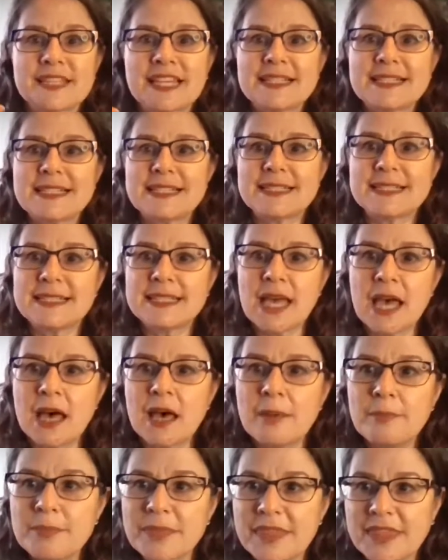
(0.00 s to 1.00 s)

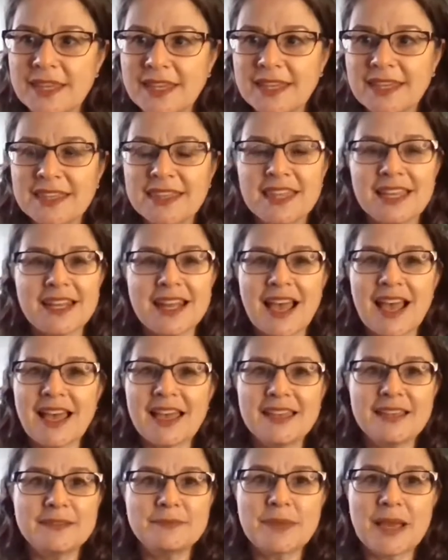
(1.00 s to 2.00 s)
something that
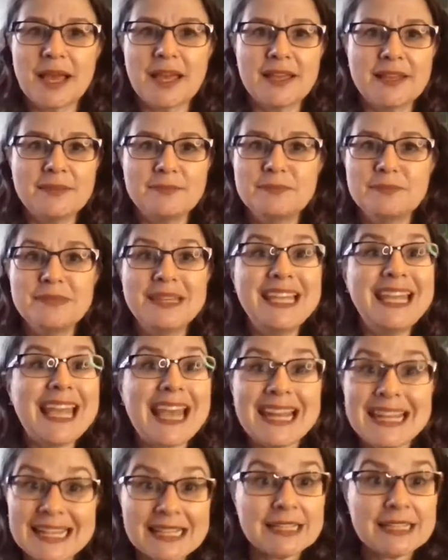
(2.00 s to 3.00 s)
I'm
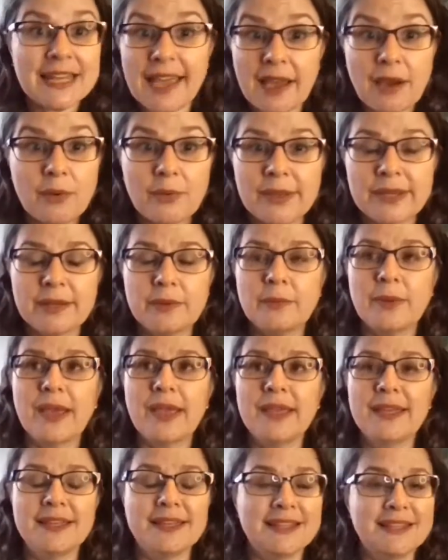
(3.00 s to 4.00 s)
getting now
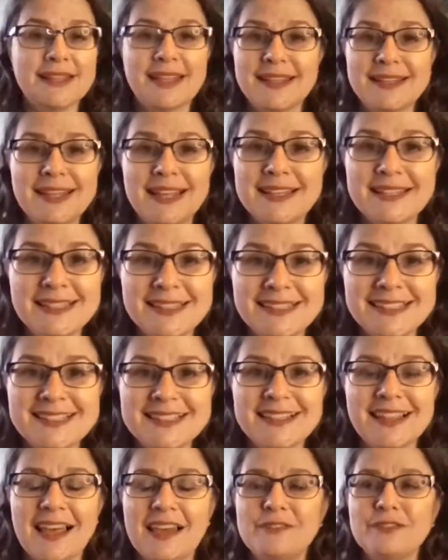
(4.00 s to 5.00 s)
anyway, in any of
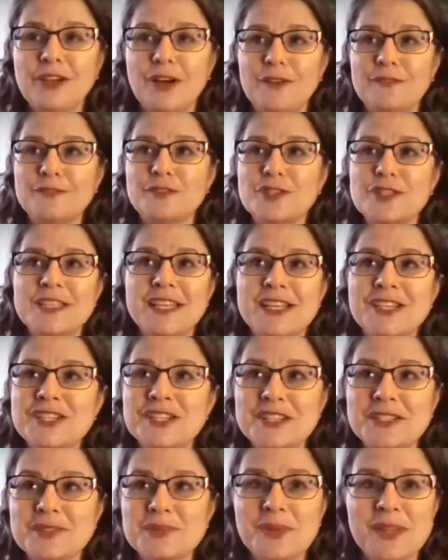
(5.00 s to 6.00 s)
these live
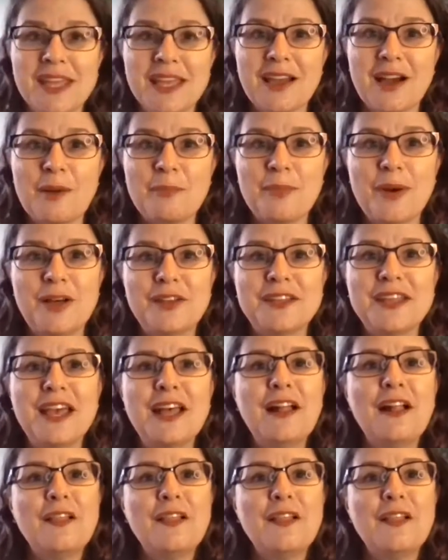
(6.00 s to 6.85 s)
conversations when they hop on.